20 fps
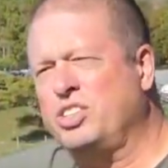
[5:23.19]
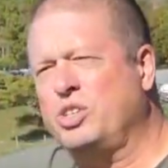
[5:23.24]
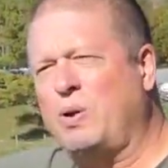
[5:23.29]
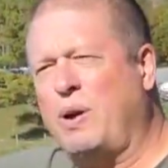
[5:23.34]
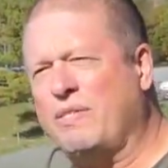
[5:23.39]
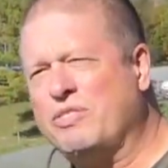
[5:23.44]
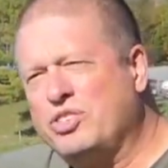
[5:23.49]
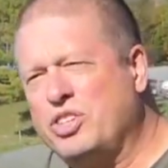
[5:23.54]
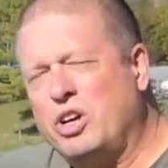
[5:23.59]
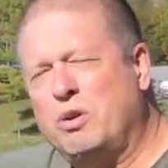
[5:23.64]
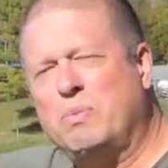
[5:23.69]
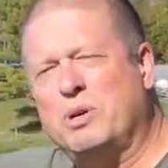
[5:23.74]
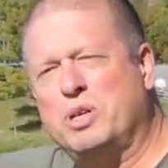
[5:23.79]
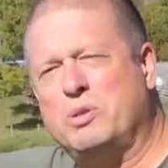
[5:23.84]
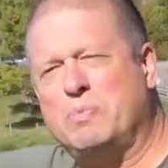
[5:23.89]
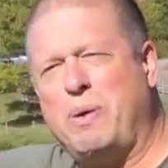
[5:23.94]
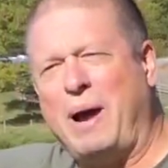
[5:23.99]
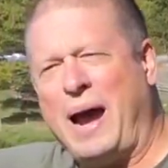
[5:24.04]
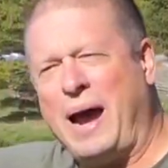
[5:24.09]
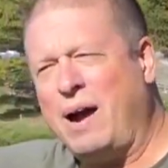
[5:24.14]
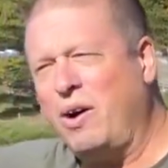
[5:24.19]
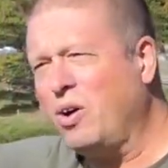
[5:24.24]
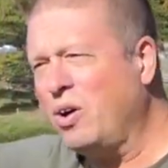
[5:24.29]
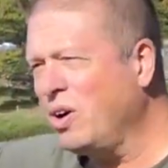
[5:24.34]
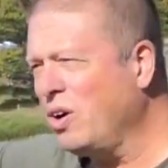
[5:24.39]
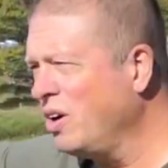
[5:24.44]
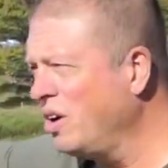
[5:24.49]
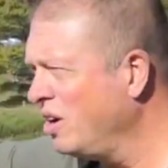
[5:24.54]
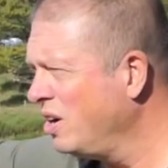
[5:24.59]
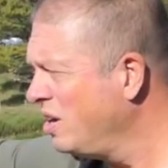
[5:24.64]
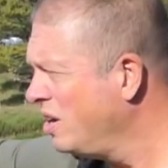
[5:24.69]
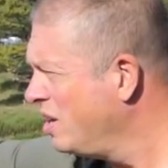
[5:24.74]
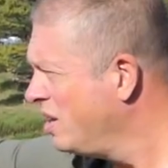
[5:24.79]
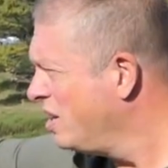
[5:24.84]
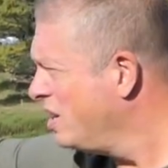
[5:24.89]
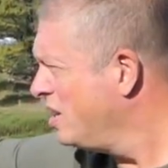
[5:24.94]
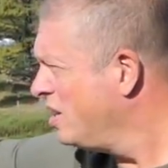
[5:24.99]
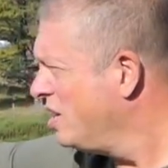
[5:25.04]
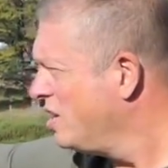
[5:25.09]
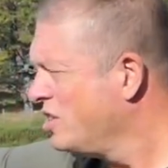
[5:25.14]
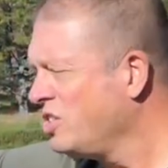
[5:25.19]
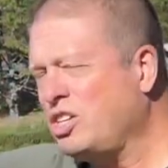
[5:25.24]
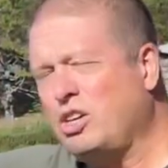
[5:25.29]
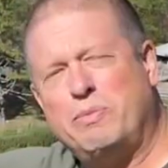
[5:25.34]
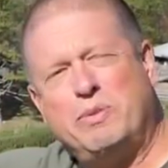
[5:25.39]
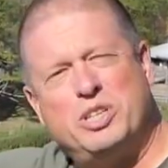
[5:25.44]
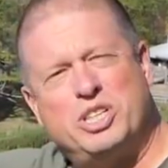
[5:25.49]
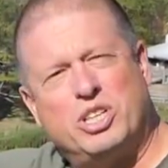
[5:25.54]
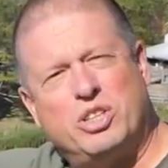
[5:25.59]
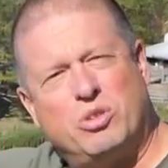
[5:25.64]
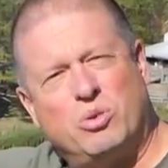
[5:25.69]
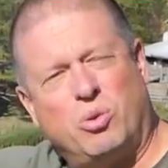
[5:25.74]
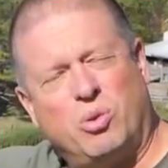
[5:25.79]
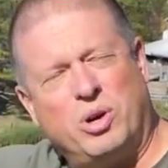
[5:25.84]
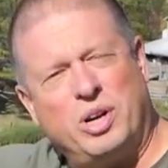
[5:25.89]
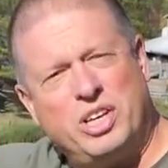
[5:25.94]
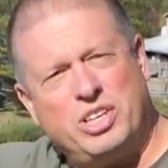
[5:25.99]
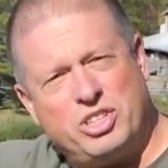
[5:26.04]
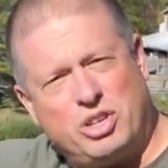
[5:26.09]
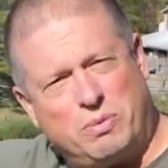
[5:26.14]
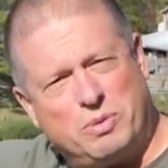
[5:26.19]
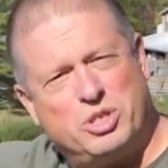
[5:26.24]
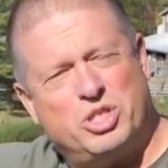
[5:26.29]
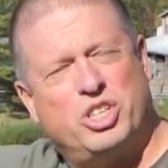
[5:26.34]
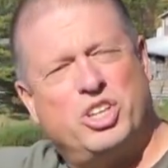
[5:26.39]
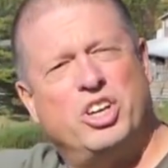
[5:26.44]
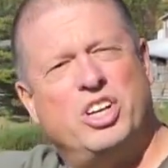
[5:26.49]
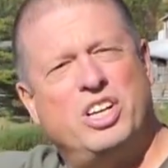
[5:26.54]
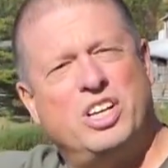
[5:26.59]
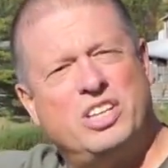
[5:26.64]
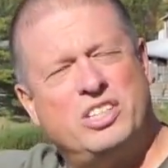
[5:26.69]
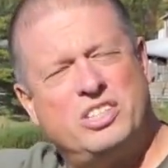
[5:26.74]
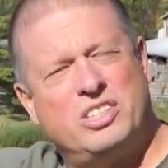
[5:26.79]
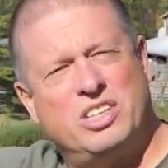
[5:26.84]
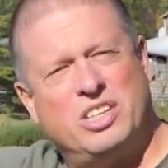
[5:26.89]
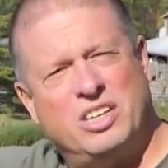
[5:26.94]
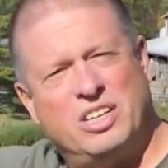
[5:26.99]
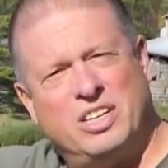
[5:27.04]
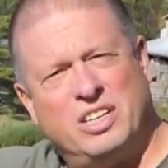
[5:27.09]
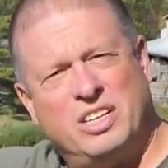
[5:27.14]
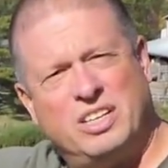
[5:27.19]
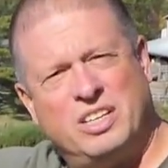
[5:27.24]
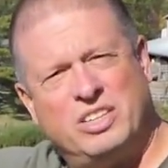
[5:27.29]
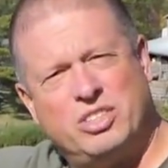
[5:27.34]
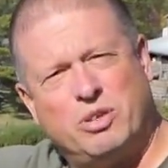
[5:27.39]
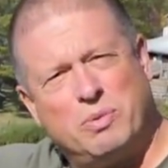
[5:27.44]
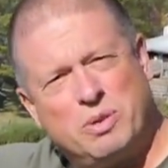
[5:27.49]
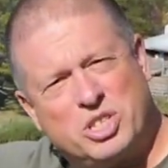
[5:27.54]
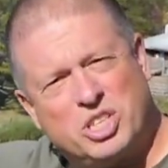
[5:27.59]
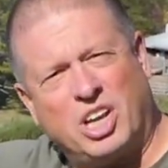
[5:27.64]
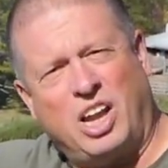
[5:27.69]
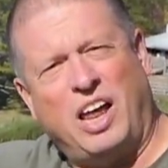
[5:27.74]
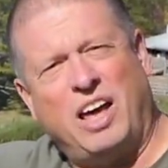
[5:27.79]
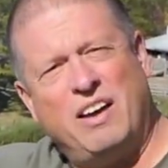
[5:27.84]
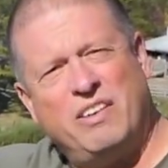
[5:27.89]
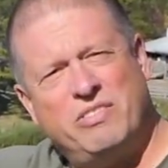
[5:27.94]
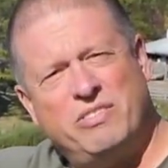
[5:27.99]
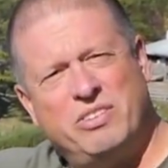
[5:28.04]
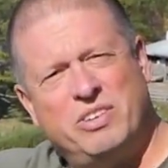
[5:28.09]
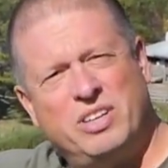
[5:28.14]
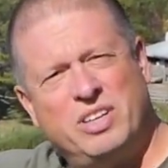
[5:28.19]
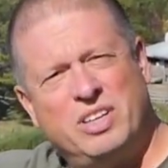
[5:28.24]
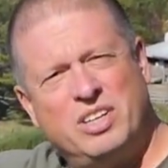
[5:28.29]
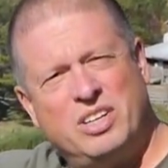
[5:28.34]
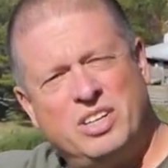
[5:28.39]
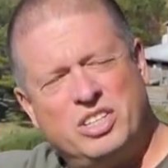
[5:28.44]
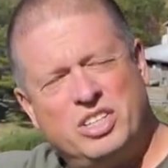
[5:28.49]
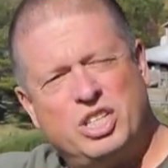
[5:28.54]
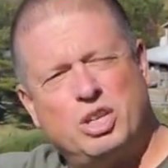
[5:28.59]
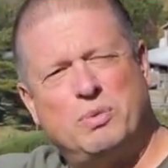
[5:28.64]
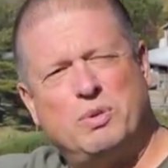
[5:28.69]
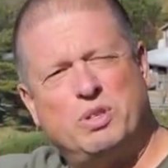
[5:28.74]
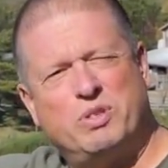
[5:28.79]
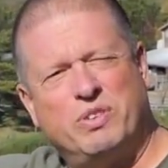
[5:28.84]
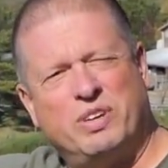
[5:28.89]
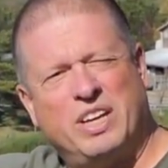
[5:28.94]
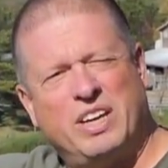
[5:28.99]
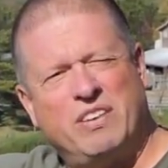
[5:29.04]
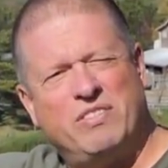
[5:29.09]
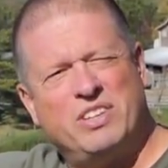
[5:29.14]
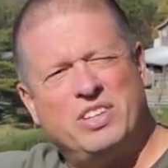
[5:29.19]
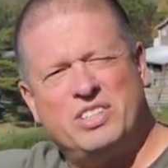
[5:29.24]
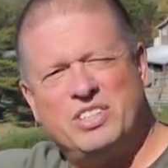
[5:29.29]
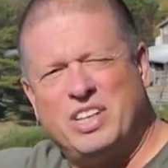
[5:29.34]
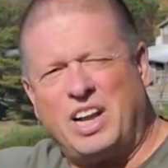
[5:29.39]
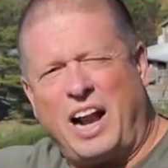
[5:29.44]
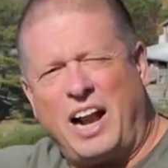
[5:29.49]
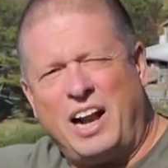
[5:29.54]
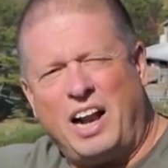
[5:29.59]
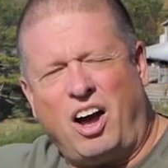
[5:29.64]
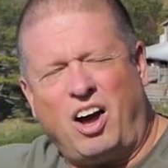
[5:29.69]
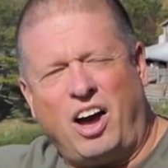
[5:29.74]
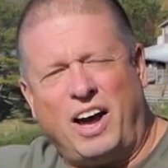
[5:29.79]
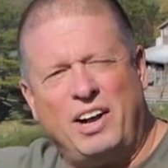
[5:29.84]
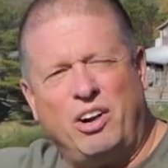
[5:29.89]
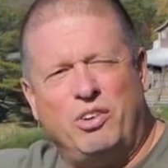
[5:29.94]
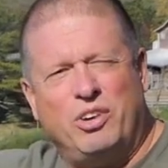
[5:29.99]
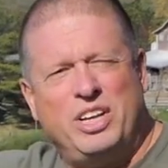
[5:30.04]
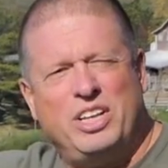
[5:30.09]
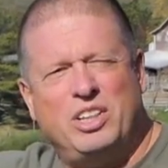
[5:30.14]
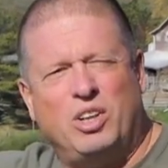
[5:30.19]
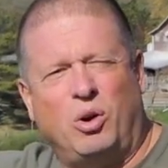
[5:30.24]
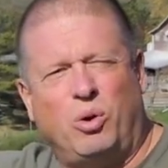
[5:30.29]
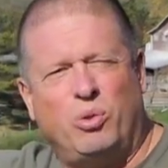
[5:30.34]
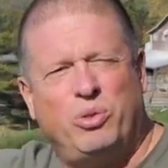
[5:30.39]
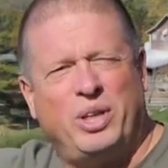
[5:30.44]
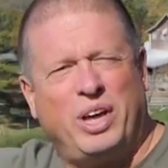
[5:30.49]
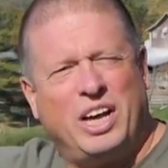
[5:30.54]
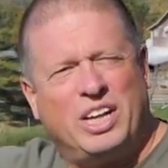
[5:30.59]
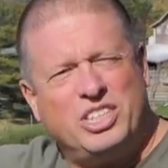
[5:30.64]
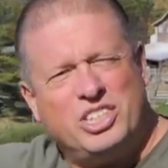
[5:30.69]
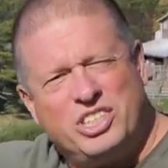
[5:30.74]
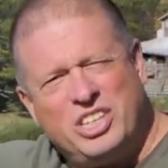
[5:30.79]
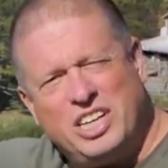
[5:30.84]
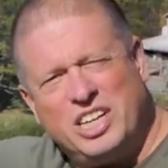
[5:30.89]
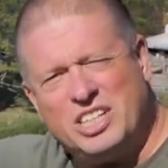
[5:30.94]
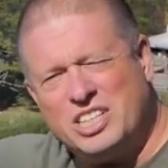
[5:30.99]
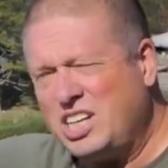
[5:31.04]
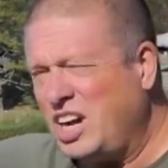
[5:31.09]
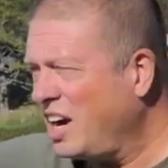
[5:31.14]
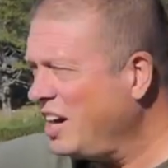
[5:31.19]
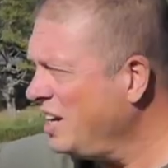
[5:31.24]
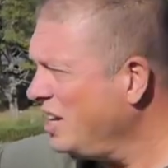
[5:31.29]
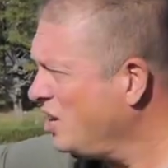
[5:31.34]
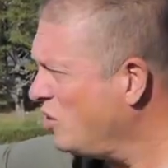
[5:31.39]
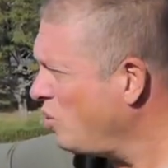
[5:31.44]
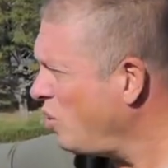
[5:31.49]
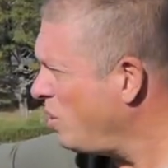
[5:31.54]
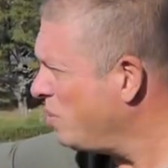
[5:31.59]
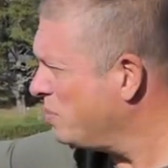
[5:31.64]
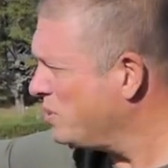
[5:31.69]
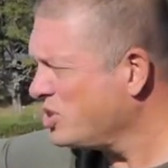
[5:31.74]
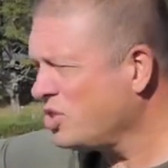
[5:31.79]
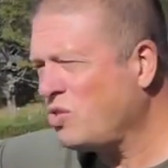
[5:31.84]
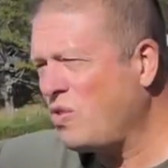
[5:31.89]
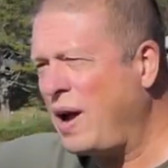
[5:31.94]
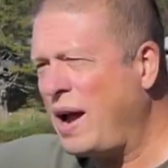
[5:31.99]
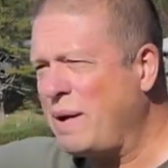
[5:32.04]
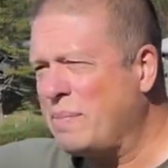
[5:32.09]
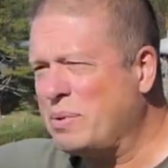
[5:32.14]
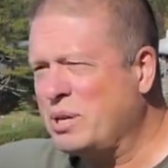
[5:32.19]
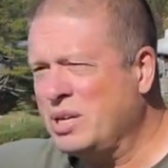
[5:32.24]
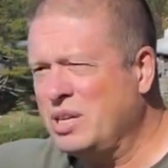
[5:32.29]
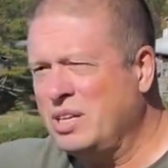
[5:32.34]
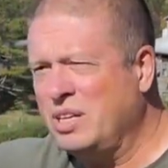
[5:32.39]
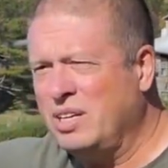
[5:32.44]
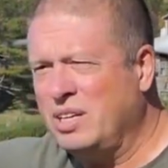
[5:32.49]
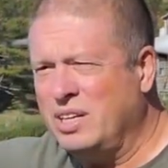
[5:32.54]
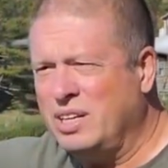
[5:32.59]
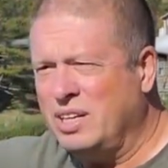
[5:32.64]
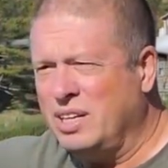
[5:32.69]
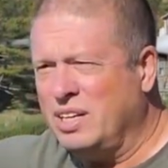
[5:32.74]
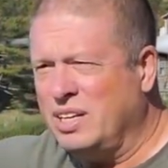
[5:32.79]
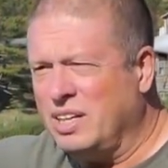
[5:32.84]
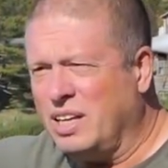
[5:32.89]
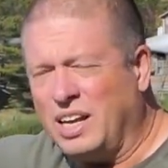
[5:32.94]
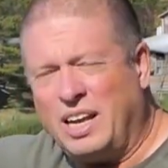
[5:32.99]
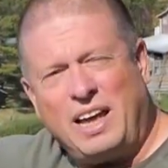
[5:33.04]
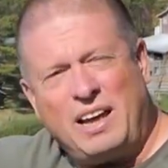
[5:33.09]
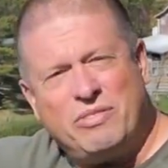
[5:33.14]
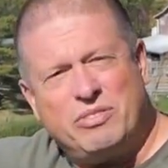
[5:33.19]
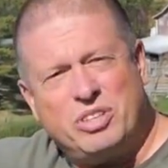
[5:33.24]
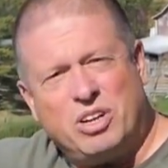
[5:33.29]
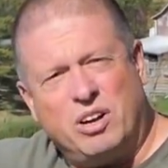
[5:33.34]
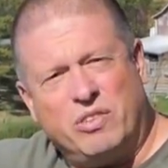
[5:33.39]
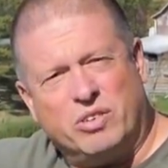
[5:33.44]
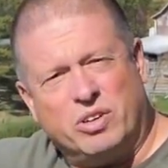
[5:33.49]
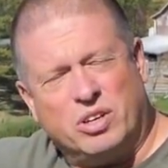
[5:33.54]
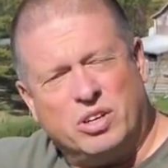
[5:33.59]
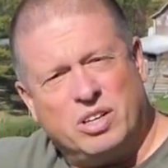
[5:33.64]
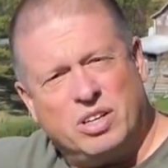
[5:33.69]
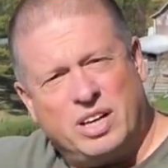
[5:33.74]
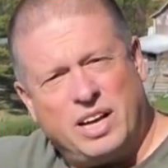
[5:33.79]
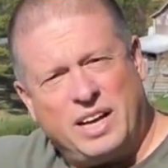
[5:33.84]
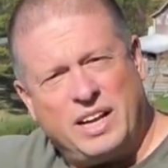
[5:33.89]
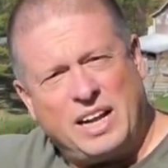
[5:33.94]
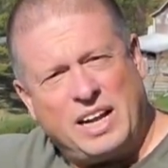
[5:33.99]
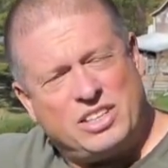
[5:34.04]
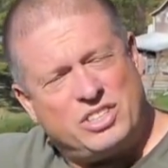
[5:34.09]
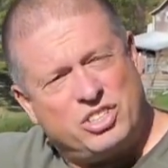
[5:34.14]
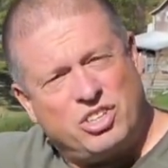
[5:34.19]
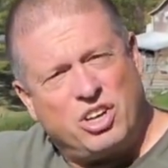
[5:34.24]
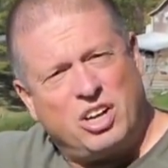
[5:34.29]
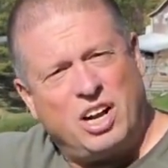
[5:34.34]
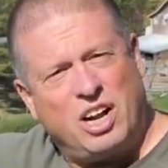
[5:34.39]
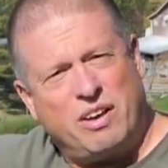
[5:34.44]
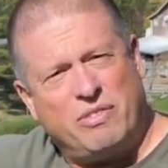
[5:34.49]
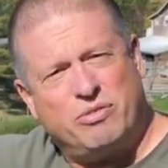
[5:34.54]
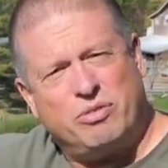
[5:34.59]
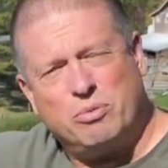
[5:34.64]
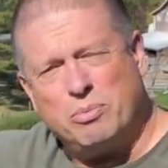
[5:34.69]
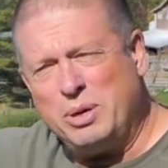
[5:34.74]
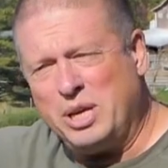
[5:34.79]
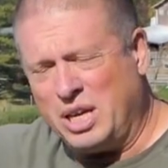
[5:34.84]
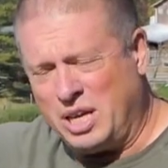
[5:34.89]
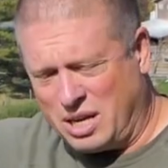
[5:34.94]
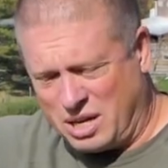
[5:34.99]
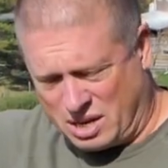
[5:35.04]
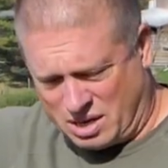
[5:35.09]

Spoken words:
you have so much power, so much authority, so much goodness, so much love, so much forgiveness that I don't need the whole thing. I just need a tiny crumb, a scrap, a leftover, and that's good enough for me.